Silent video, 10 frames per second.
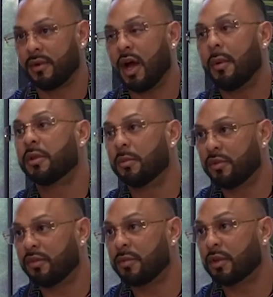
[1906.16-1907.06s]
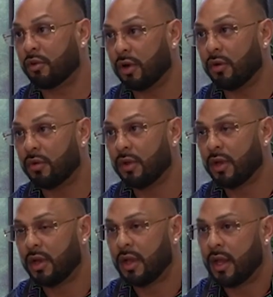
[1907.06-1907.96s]
optimal for him to grow.
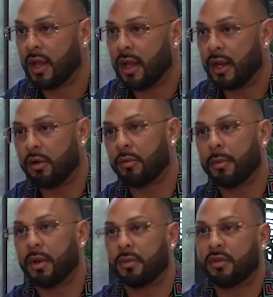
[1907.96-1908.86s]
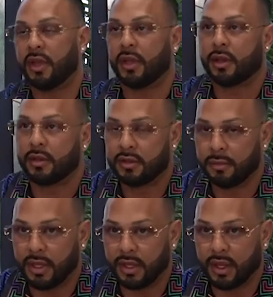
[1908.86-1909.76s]
And I remember him saying to
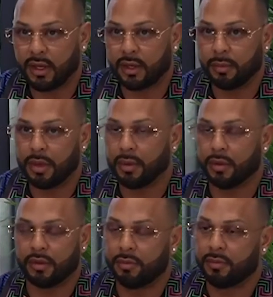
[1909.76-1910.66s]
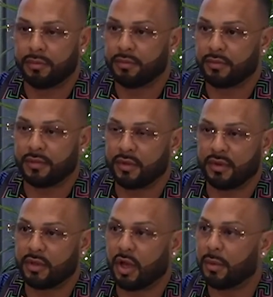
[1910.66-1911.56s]
me that, you know, people always
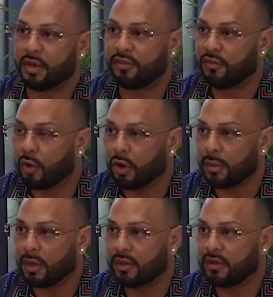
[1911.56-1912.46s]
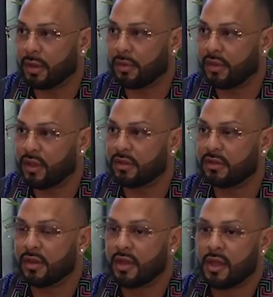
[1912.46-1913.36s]
talk about his form and all these type of
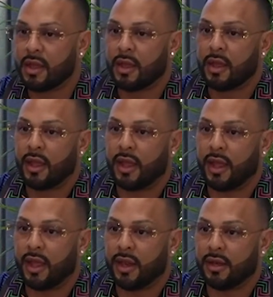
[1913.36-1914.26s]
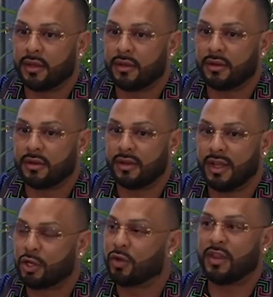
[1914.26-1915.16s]
things. And
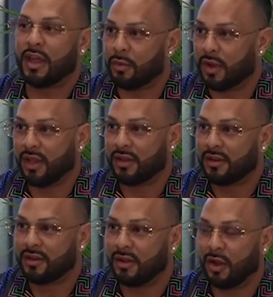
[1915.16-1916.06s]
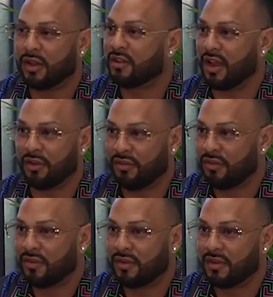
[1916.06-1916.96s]
he trained that way all his life,
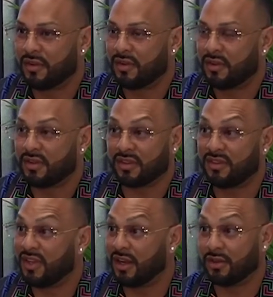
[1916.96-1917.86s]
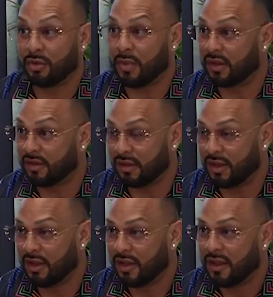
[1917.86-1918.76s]
succeeded
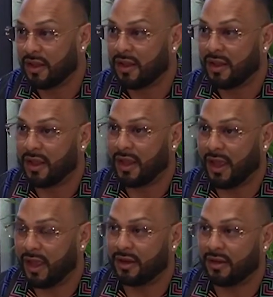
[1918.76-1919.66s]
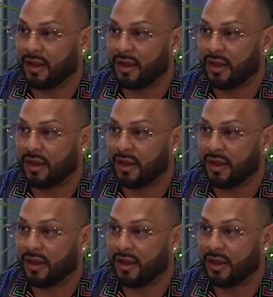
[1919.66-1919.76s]
tremendously, and